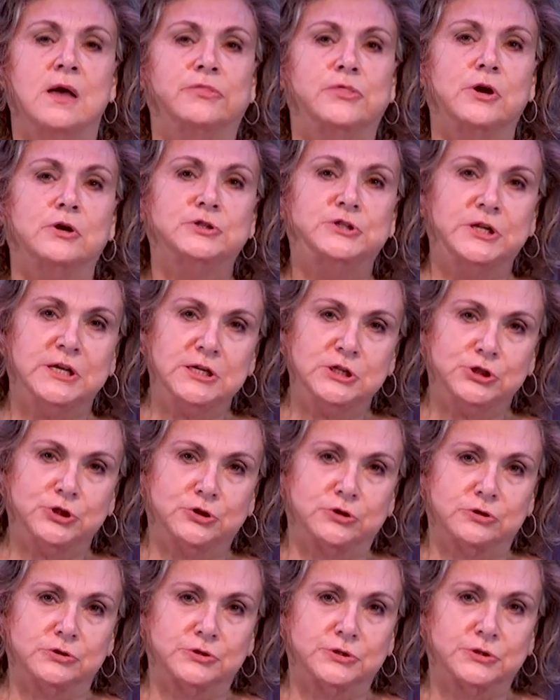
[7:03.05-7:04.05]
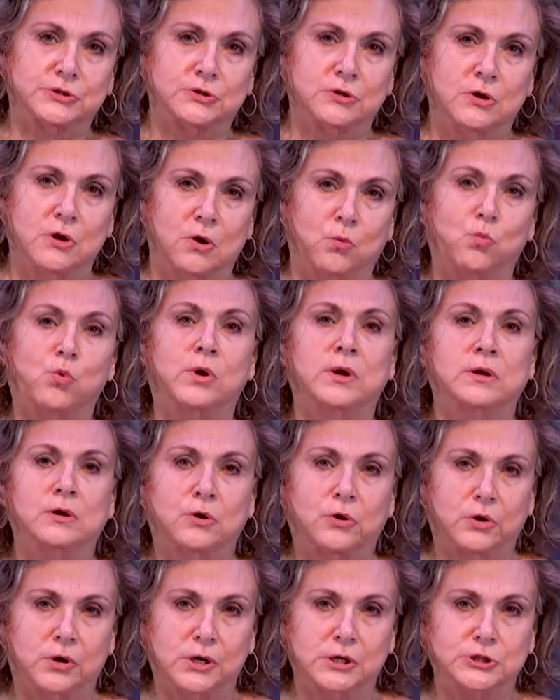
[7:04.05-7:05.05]
Their teachers were
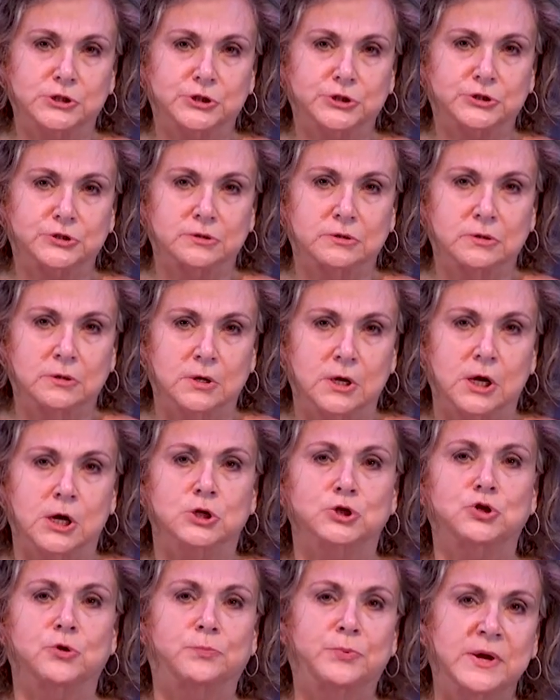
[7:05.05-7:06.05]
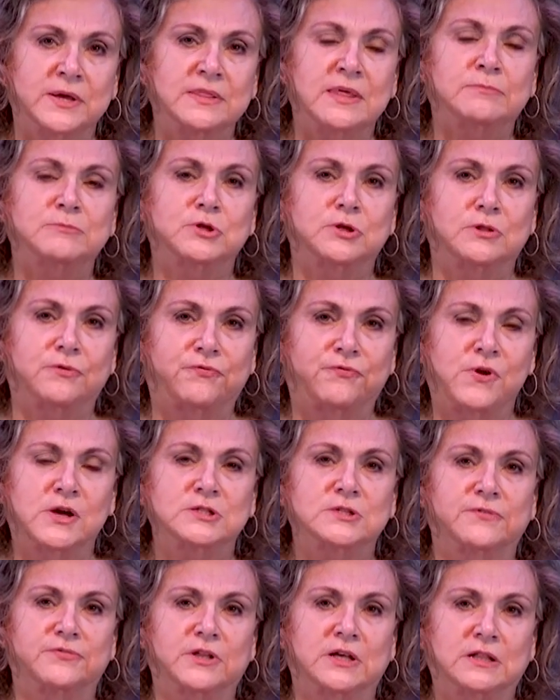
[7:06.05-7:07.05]
encouraged to bring them to the
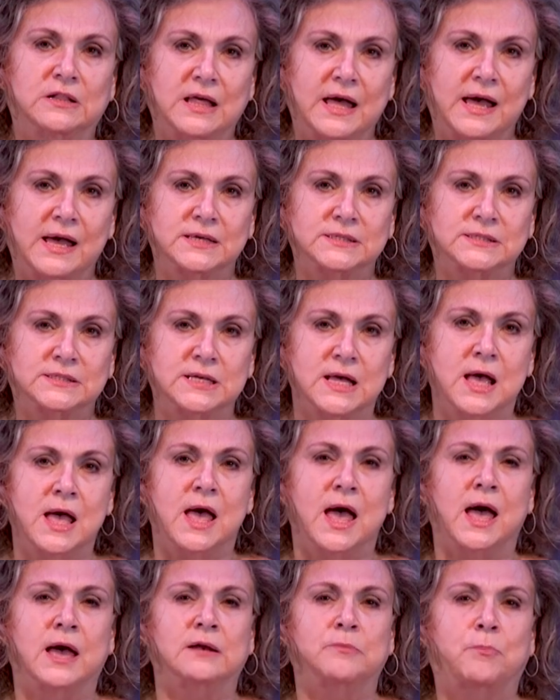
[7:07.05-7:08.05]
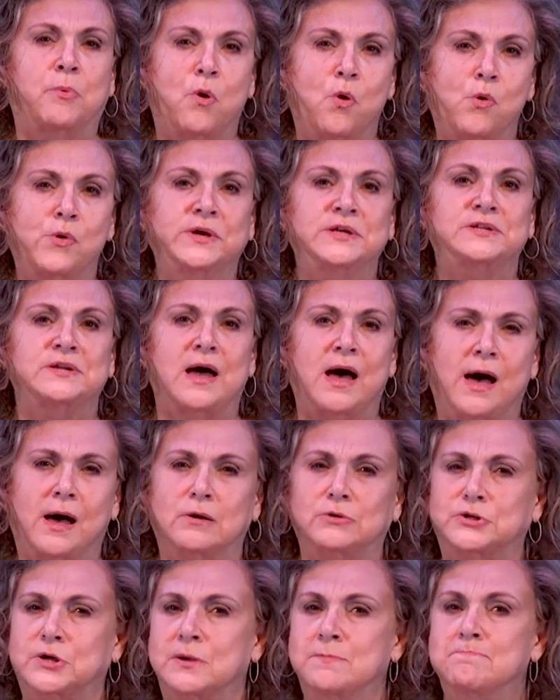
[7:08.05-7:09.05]
front of the class and point
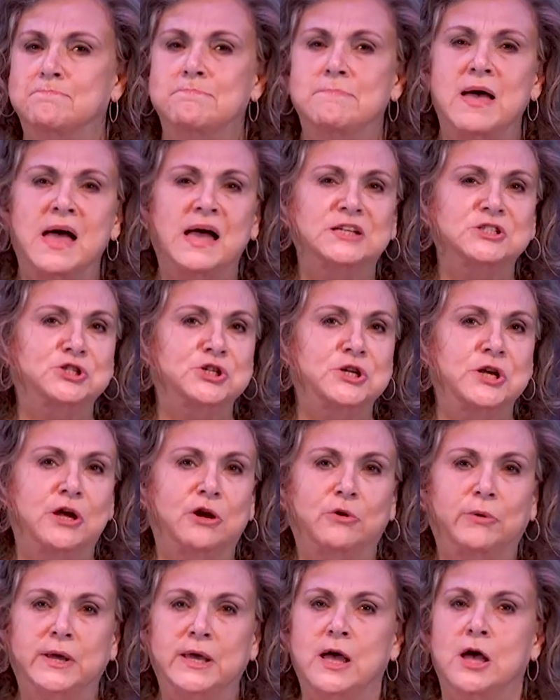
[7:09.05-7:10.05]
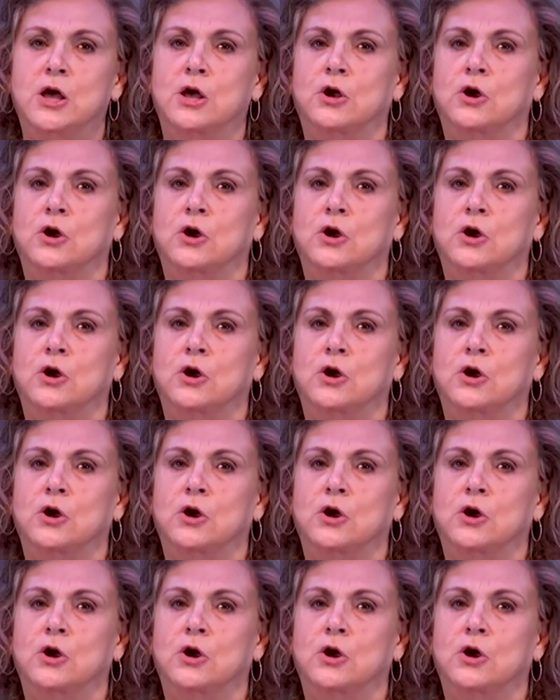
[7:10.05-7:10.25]
out imaginary